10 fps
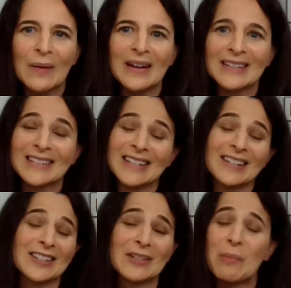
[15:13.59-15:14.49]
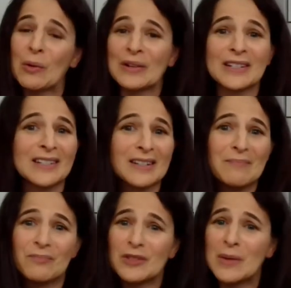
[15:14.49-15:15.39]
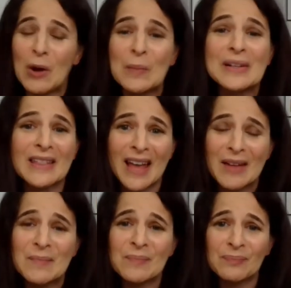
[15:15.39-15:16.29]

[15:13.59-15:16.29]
and it's just important to be open to that.